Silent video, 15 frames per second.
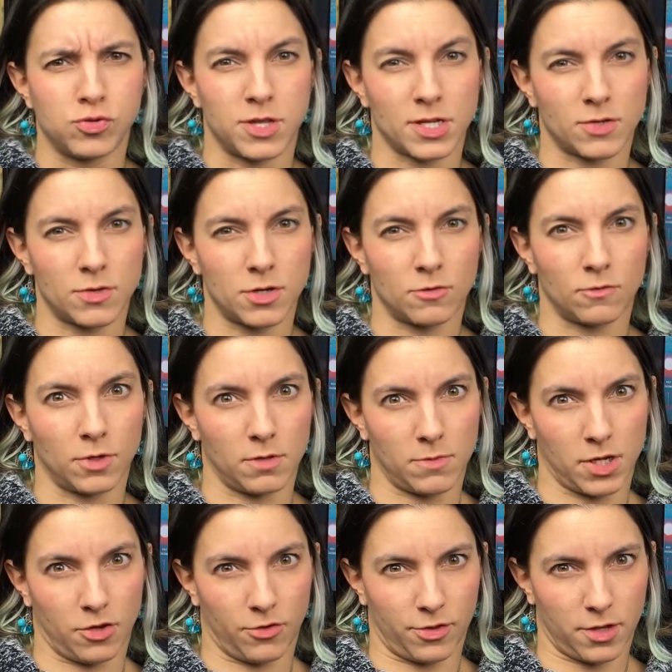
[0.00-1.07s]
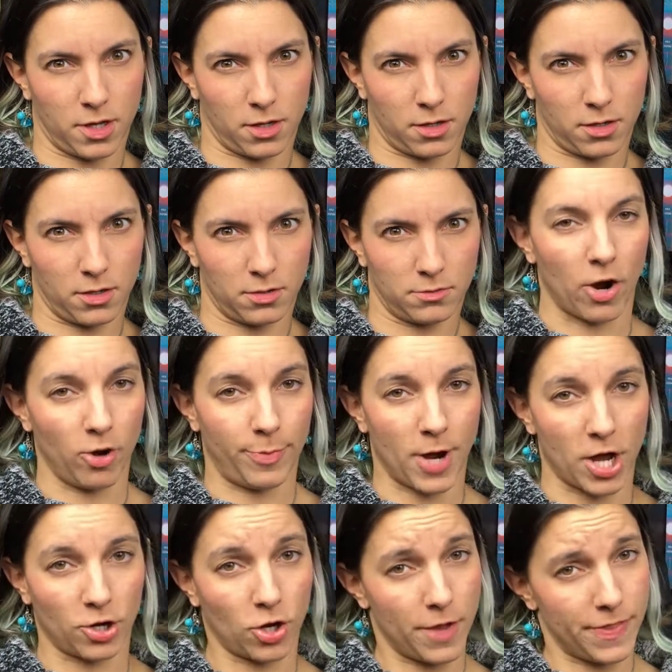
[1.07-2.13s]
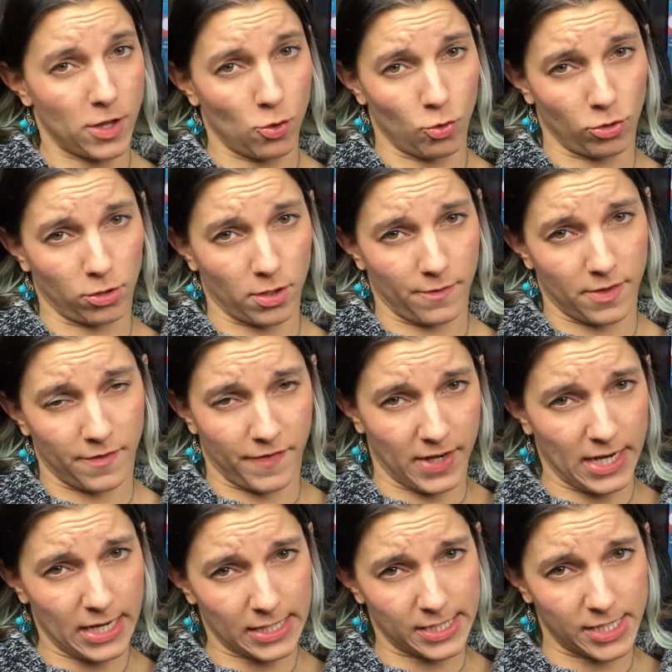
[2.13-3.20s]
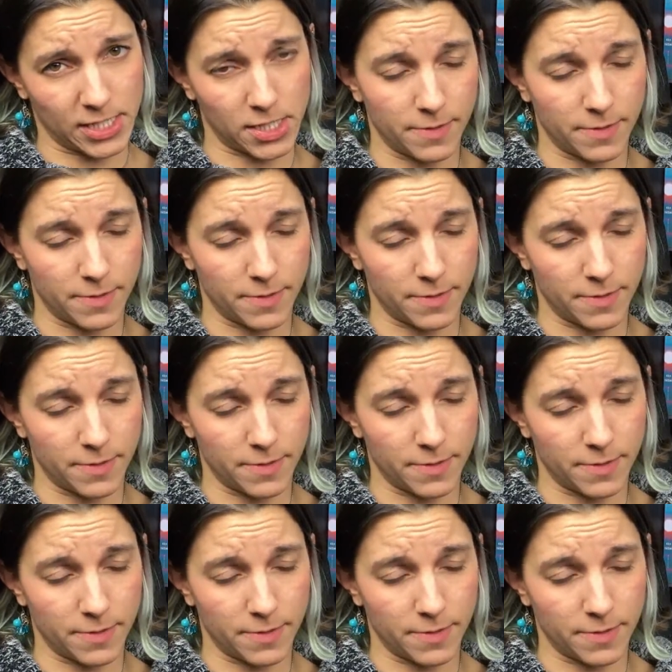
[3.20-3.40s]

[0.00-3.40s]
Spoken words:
This one will really make you think. Harry Potter and the Order of the Phoenix.